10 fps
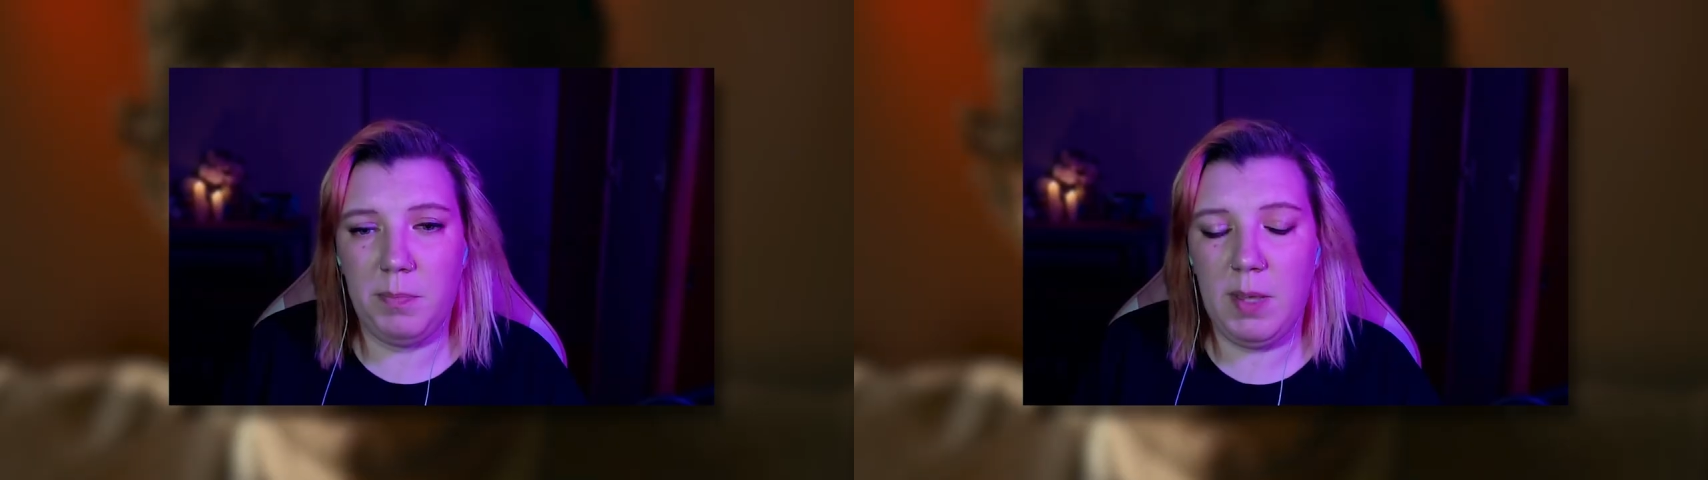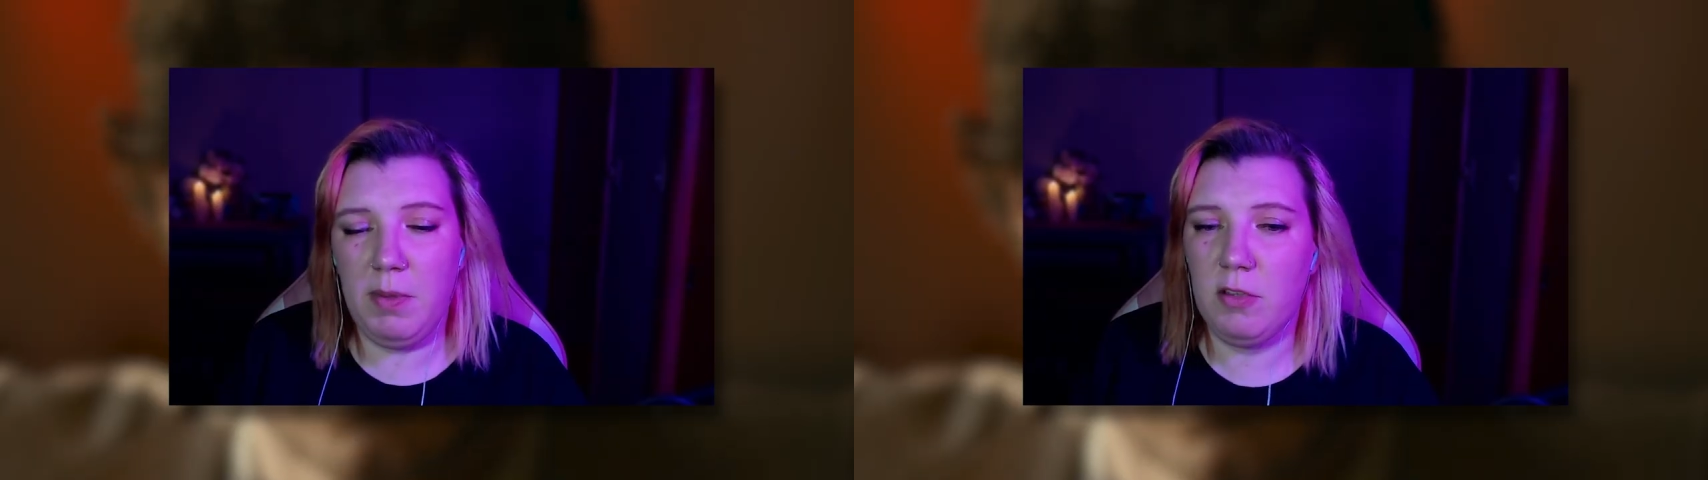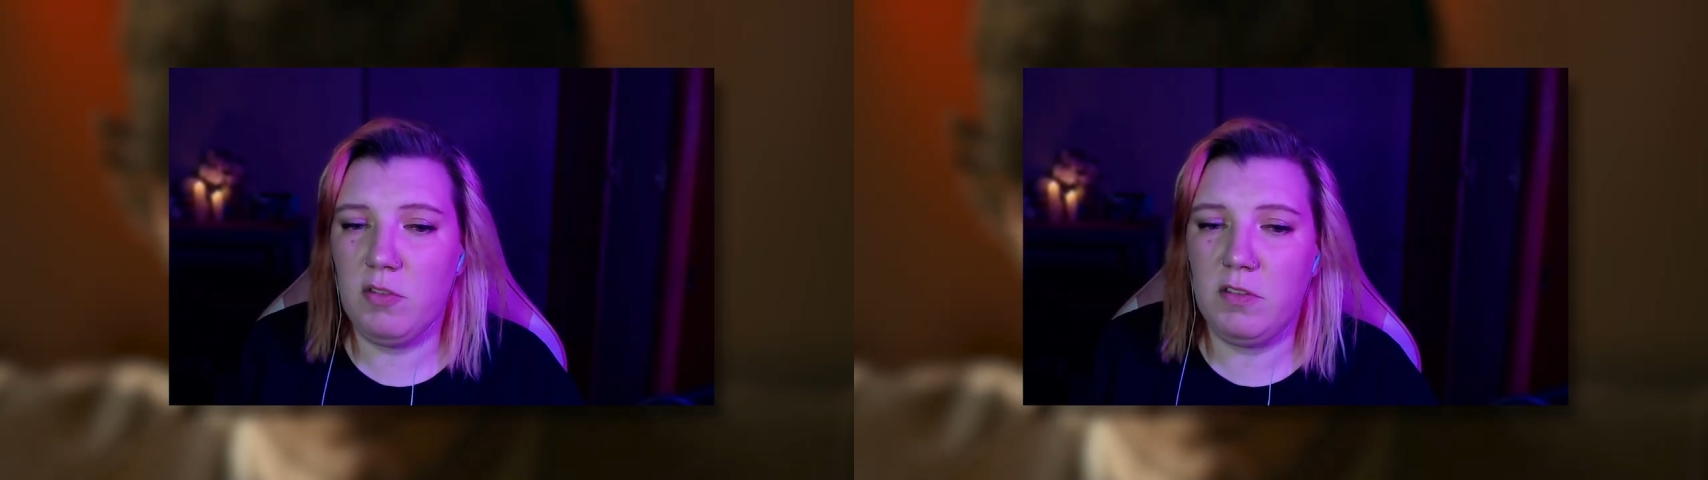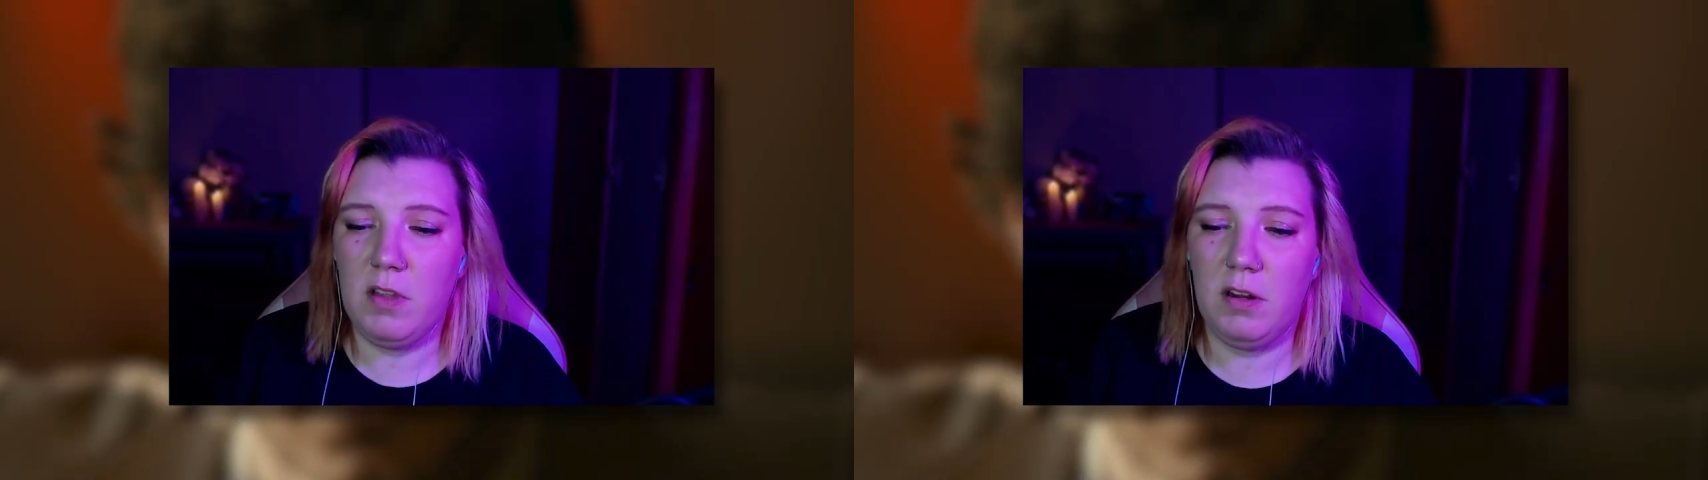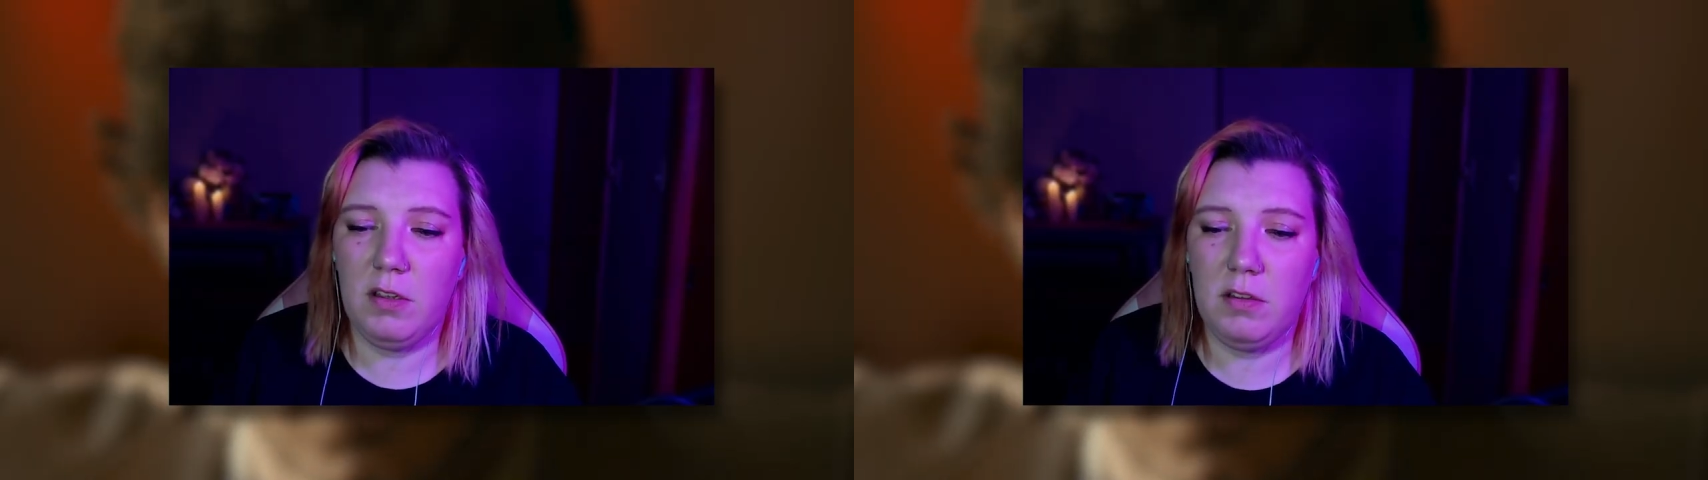Baby, you're
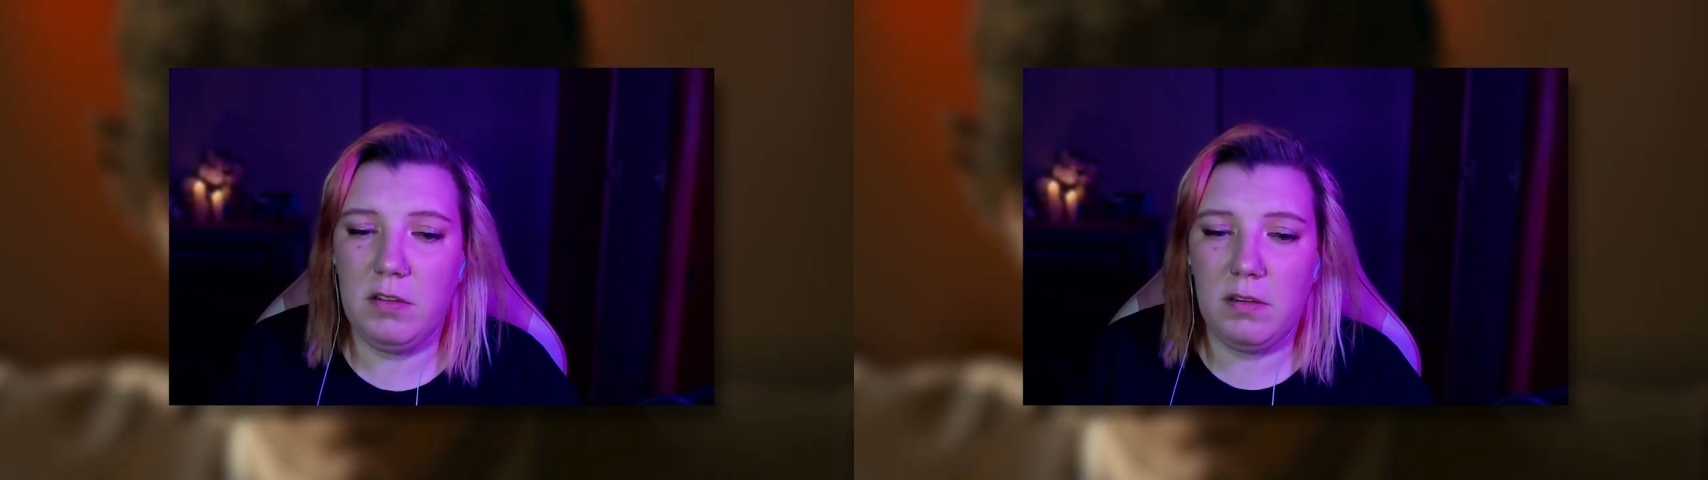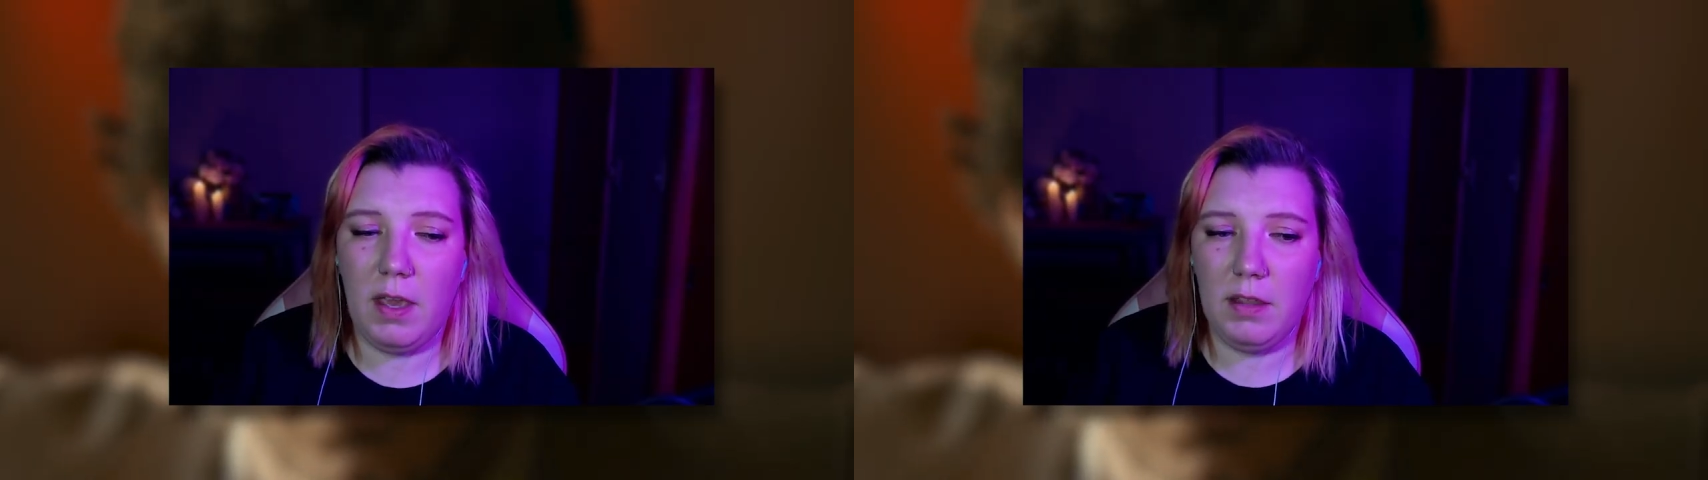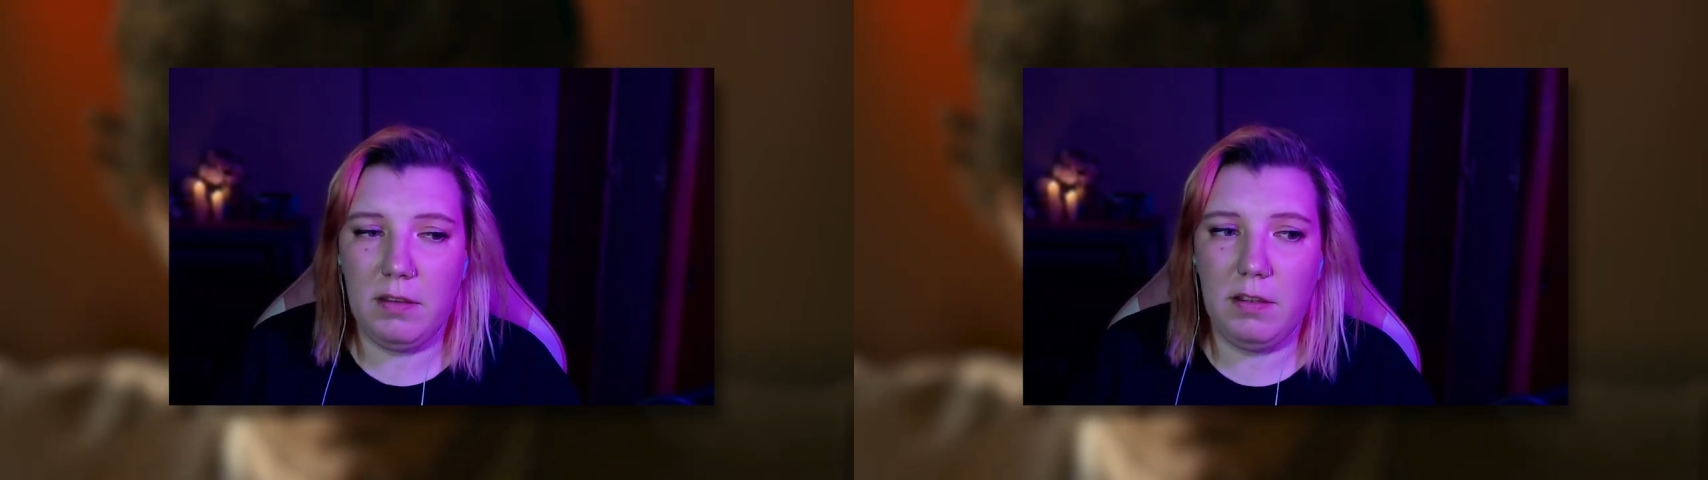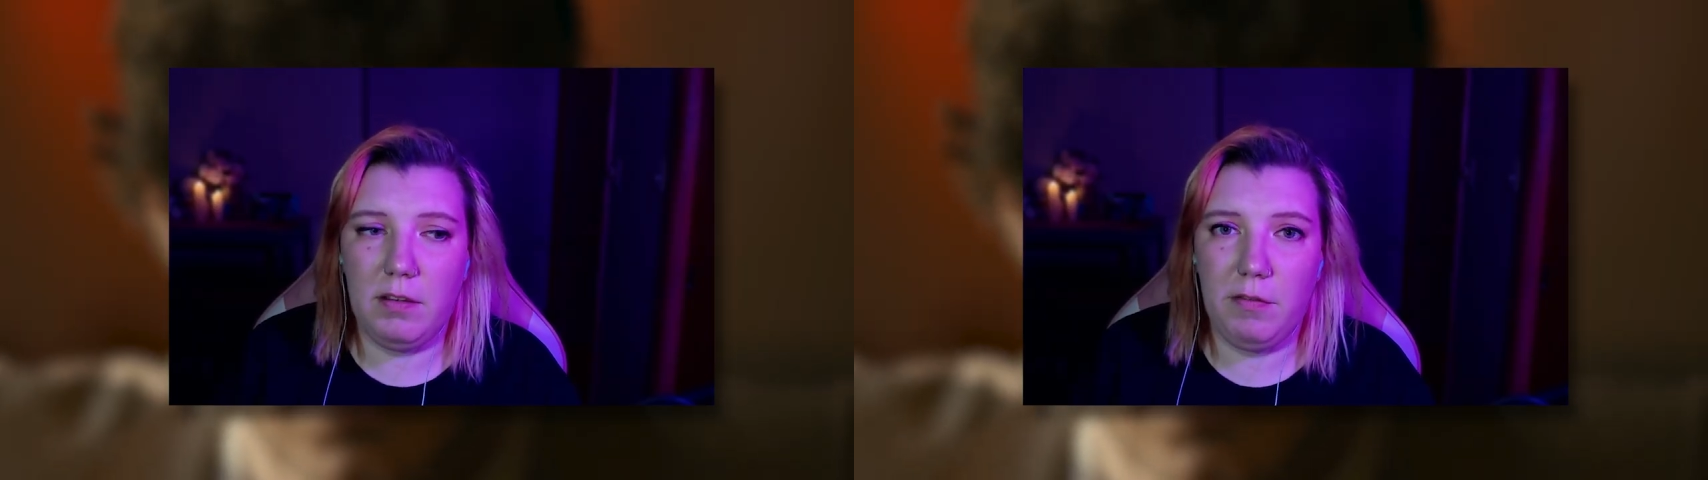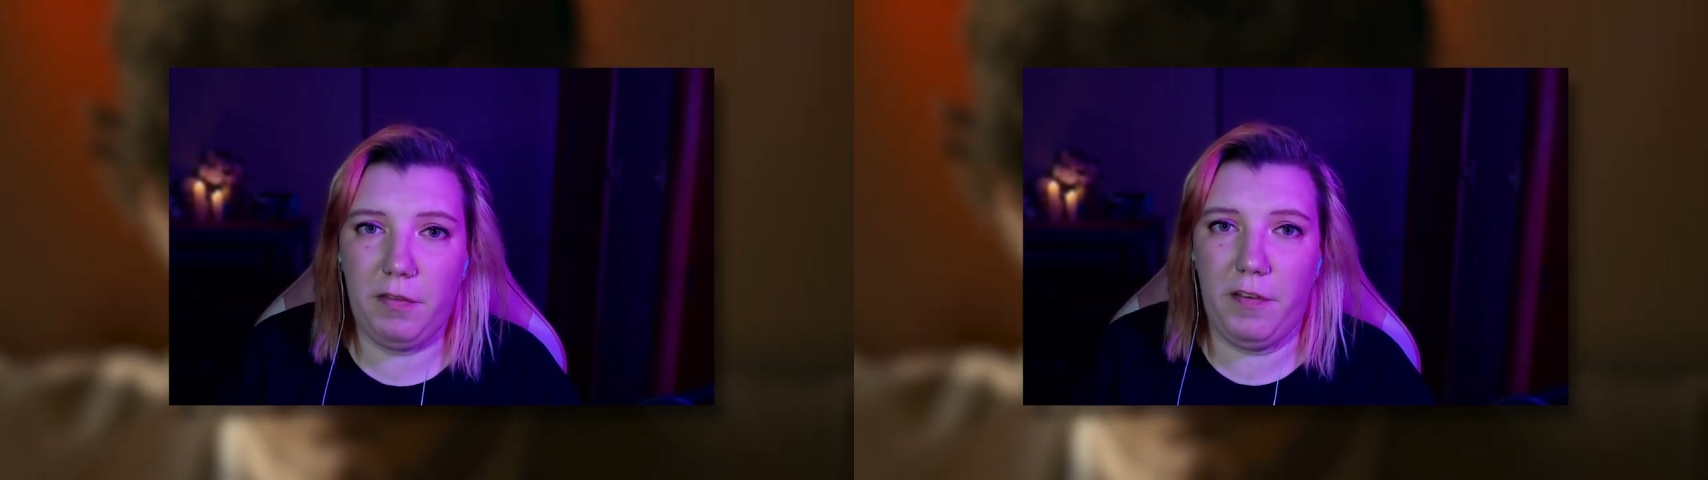just not a good
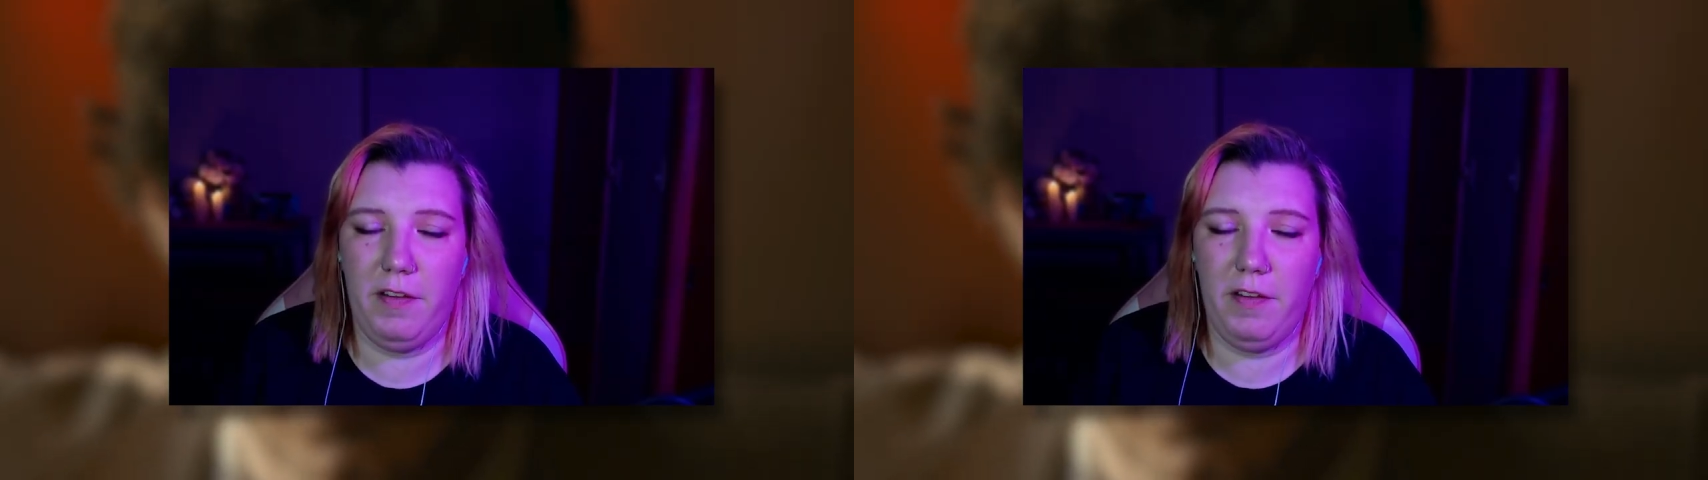detective.